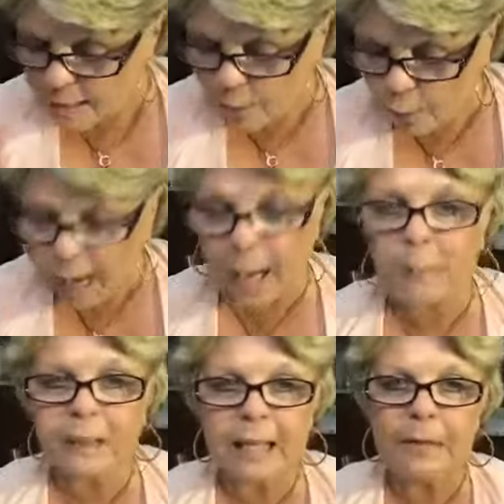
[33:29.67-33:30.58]
So I
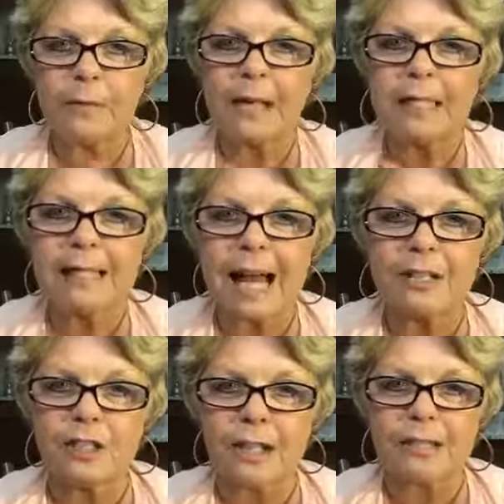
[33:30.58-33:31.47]
believe that it's
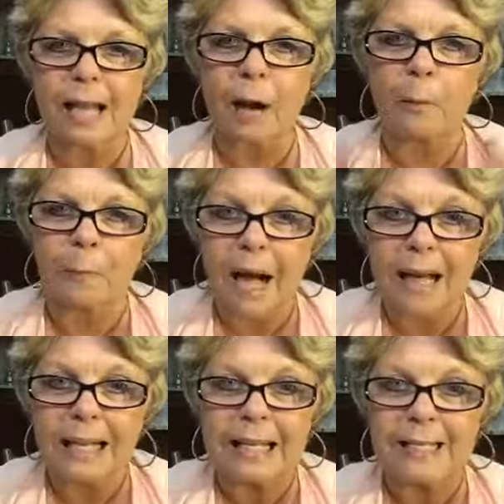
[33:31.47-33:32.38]
not just our
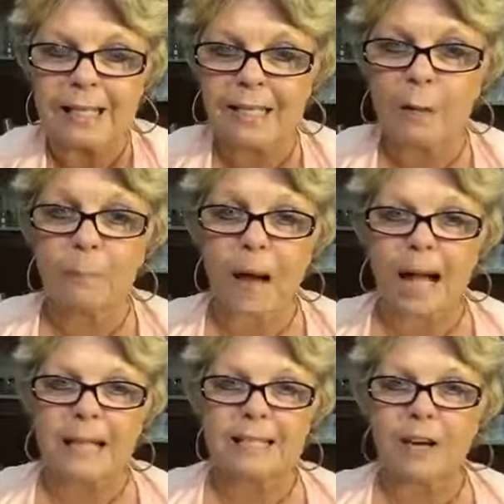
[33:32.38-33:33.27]
bodies, because our
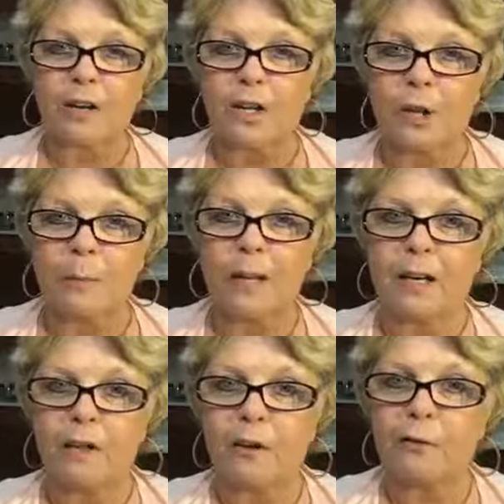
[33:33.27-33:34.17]
bodies are
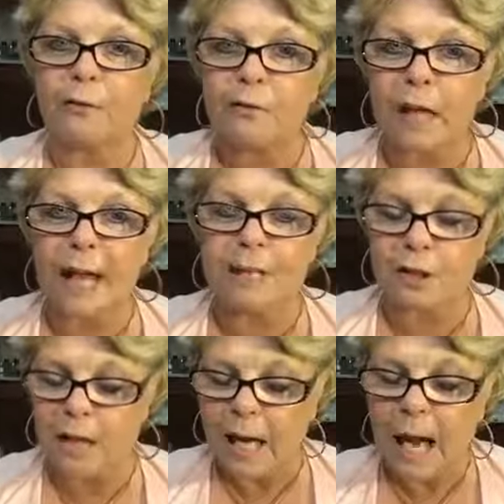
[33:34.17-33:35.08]
human, they're
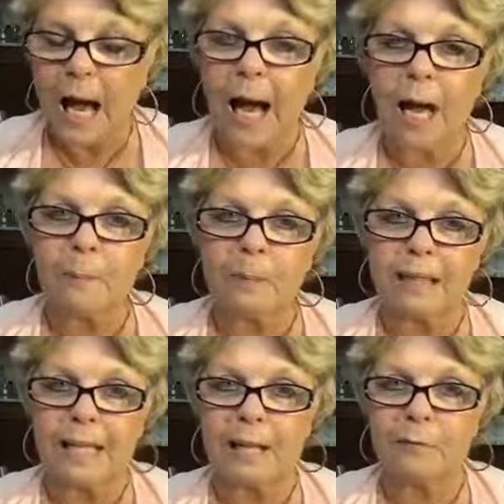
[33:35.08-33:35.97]
flesh. I
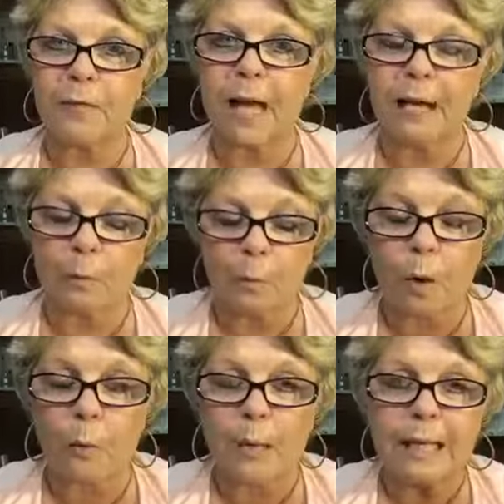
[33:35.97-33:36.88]
believe that
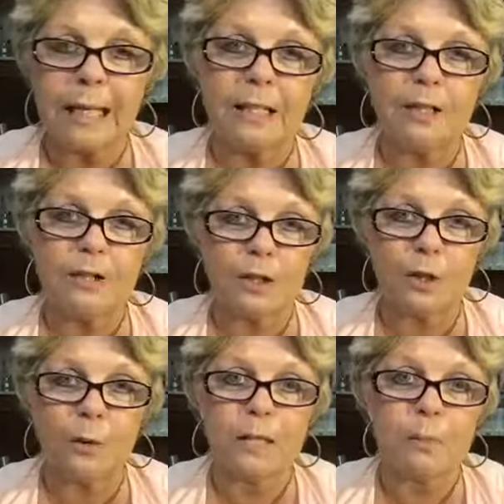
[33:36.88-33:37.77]
what we need to
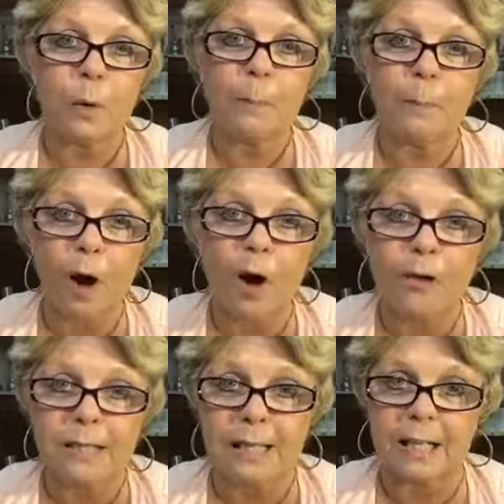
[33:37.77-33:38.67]
do is what
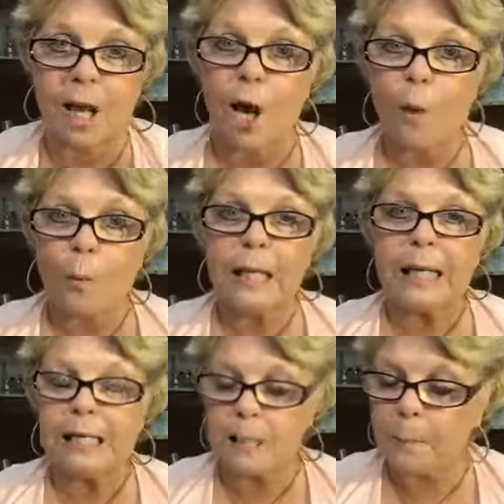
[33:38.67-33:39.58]
Paul did. We
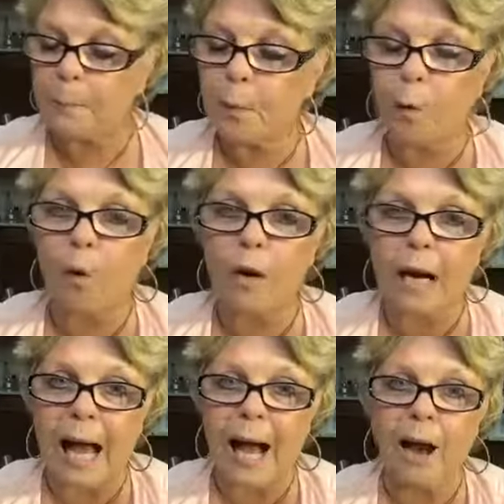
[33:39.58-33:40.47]
need to
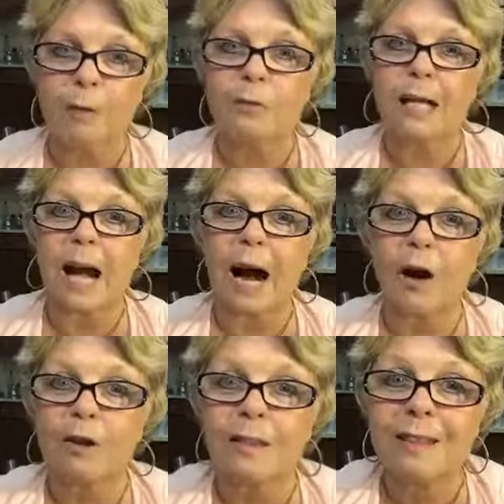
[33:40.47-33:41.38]
pour out
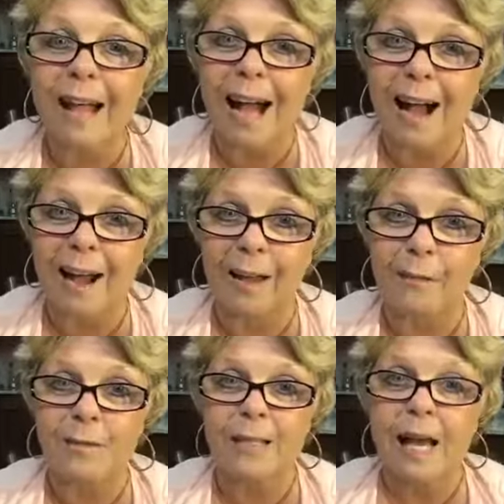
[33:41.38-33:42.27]
our
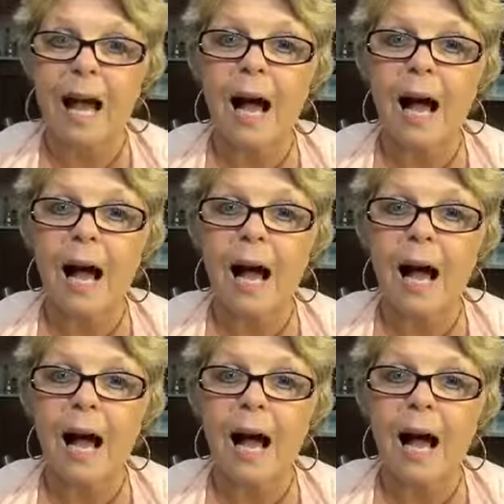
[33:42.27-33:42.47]
lives,